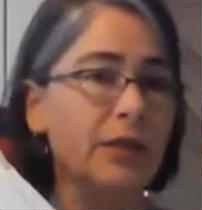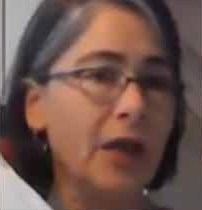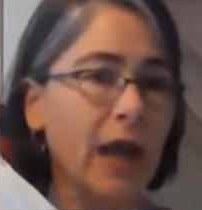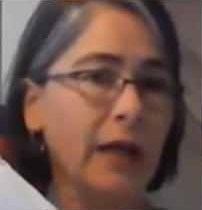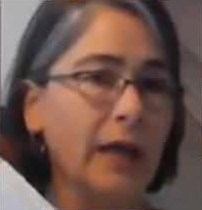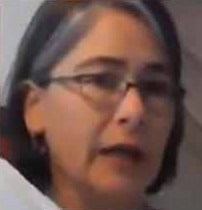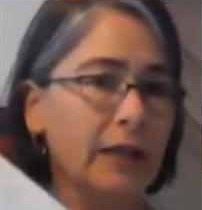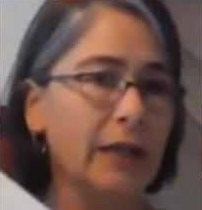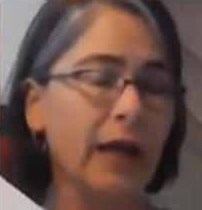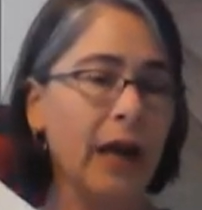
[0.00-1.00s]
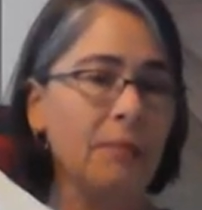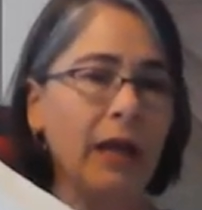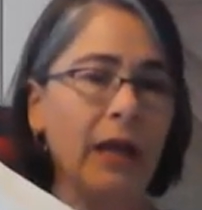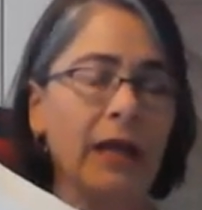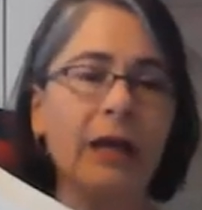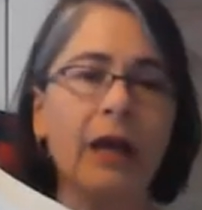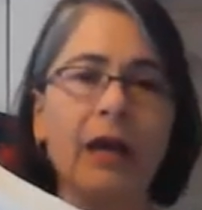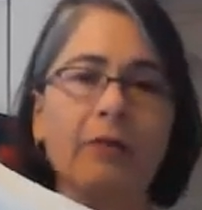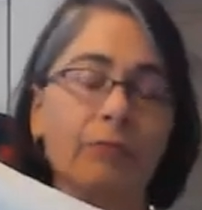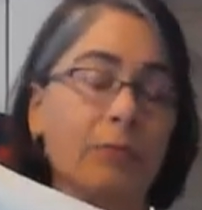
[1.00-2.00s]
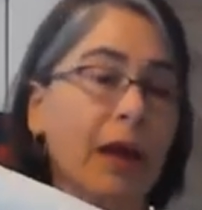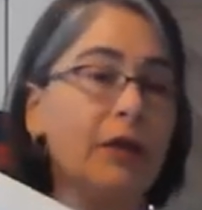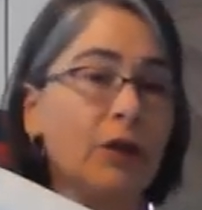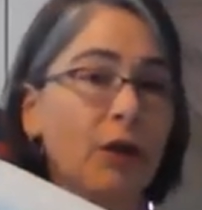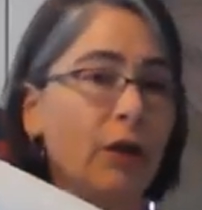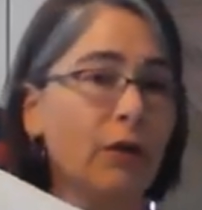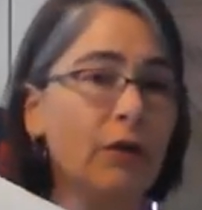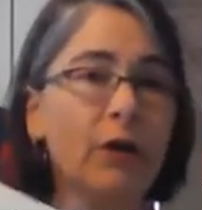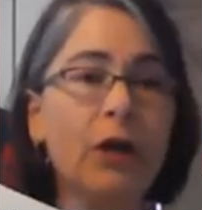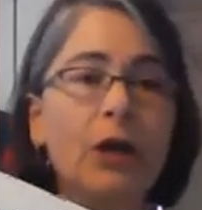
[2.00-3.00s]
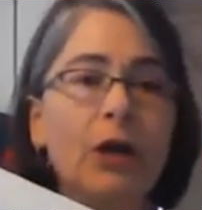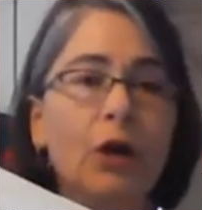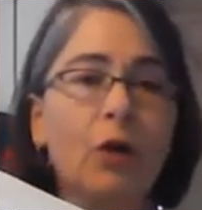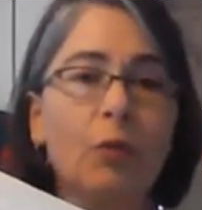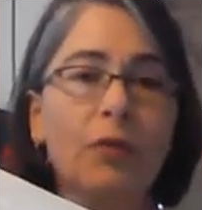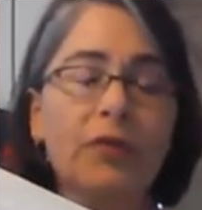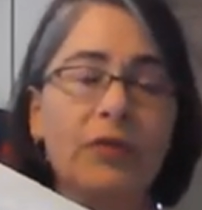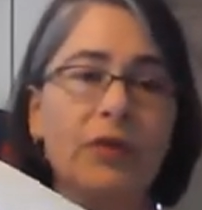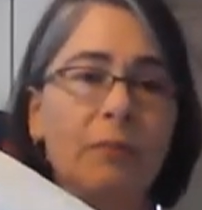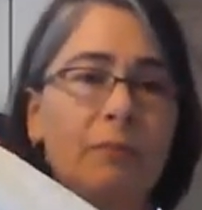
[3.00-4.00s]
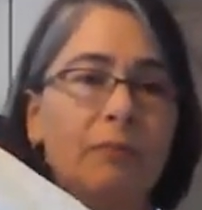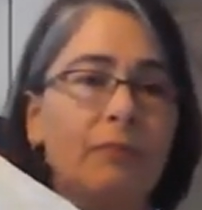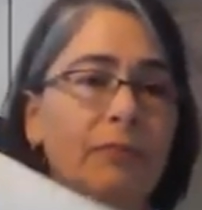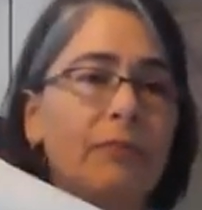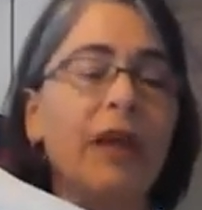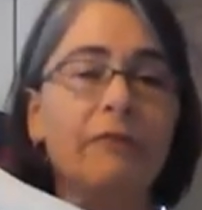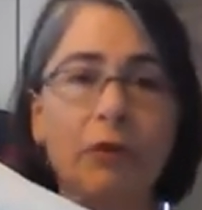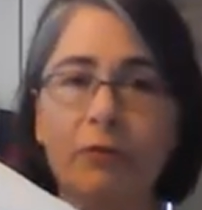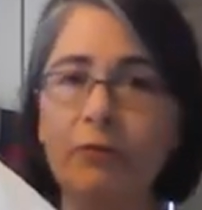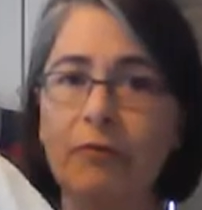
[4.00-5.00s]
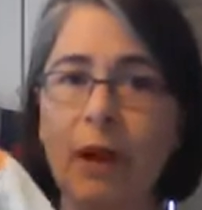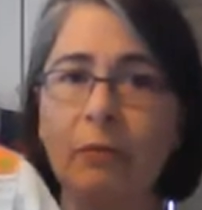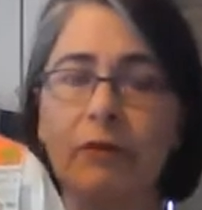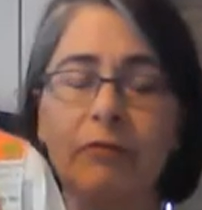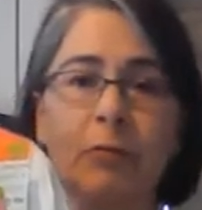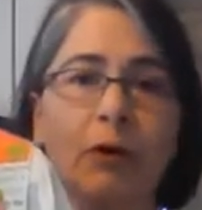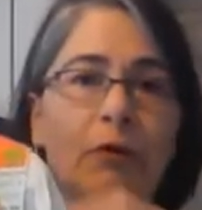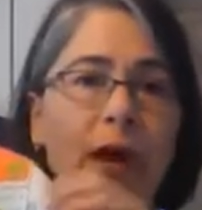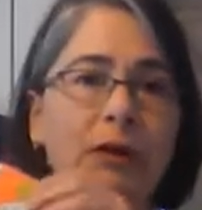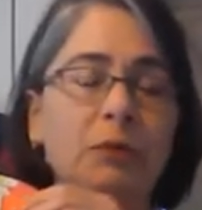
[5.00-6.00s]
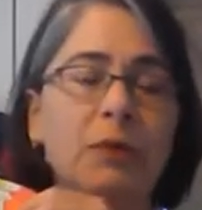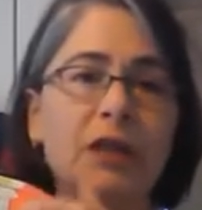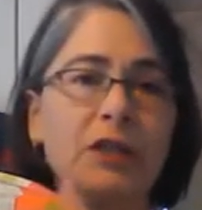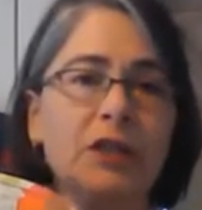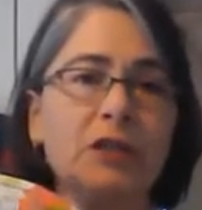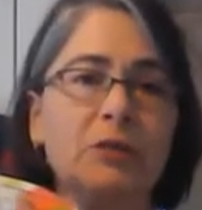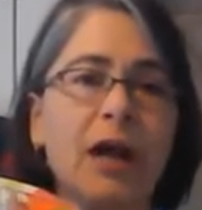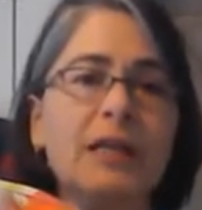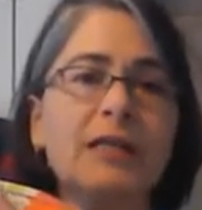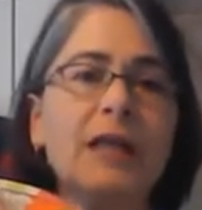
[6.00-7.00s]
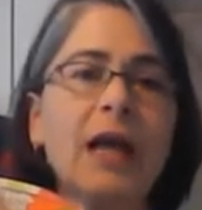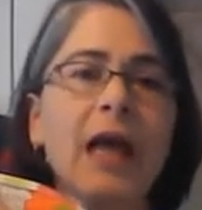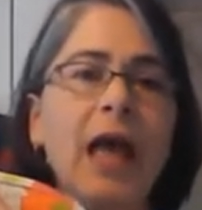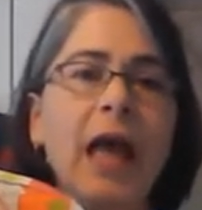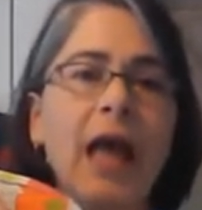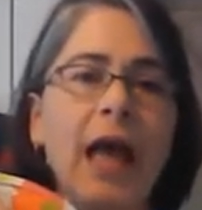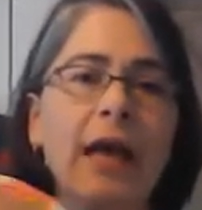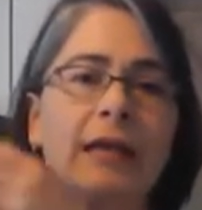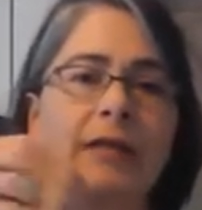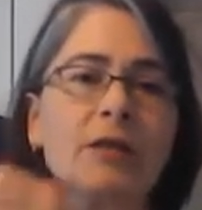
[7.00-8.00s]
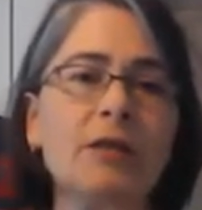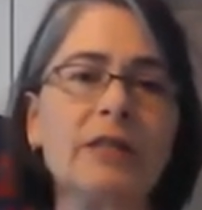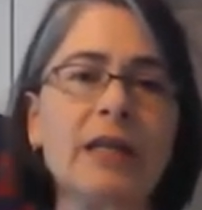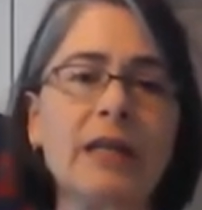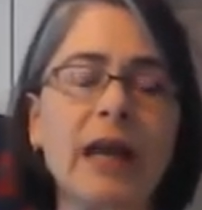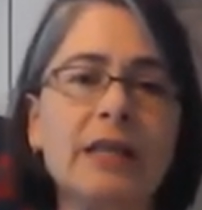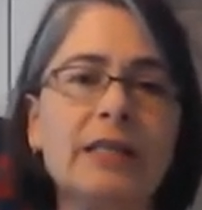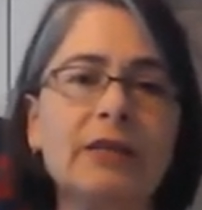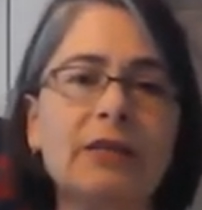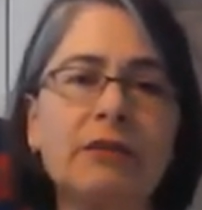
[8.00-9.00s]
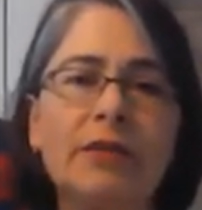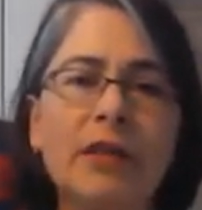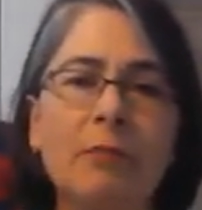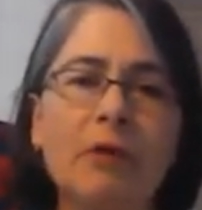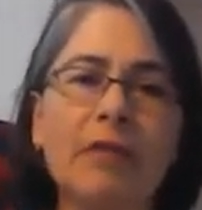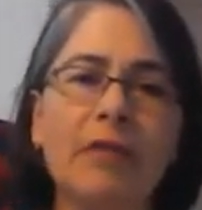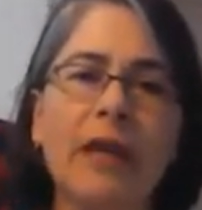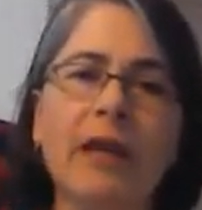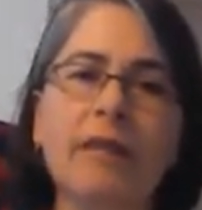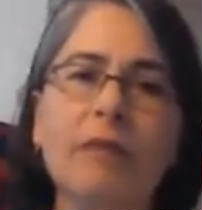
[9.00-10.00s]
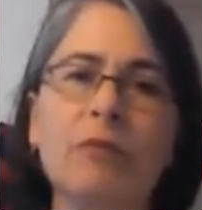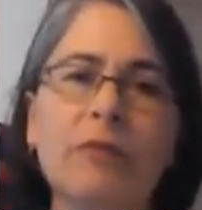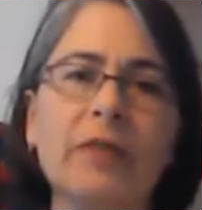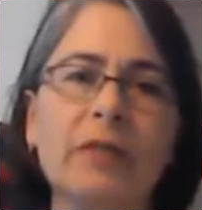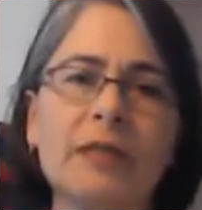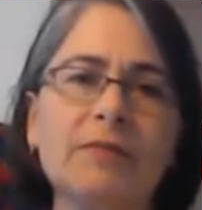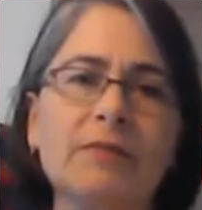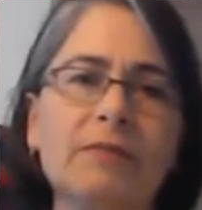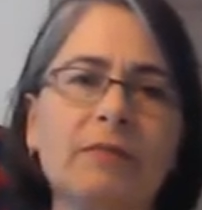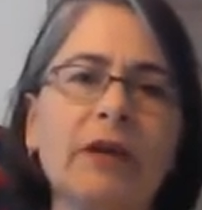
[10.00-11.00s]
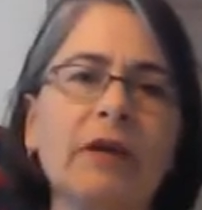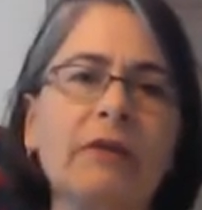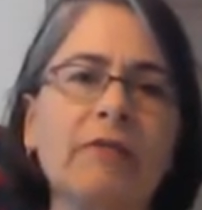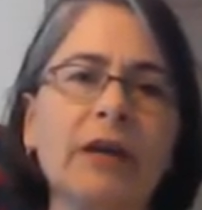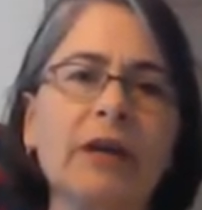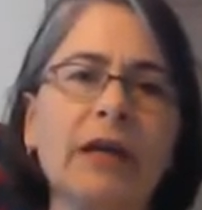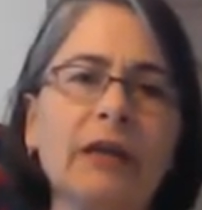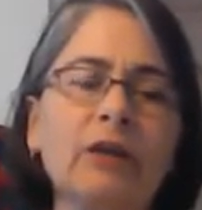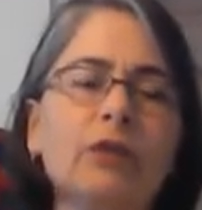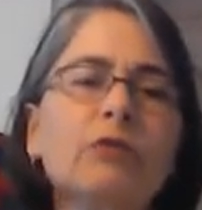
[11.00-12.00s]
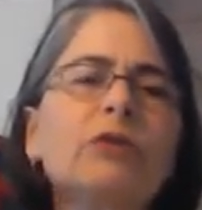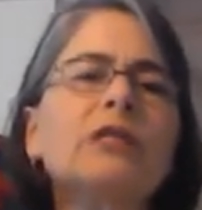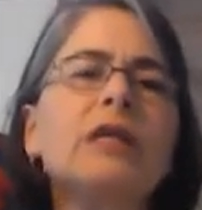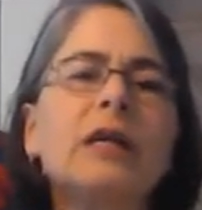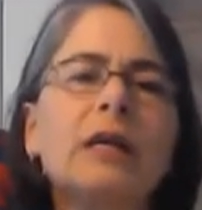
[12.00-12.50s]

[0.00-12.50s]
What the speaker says: jacket that I made for my daughter with some leftover fabric from her graduation dress. And so it's a nice little summer thing with this very, very loose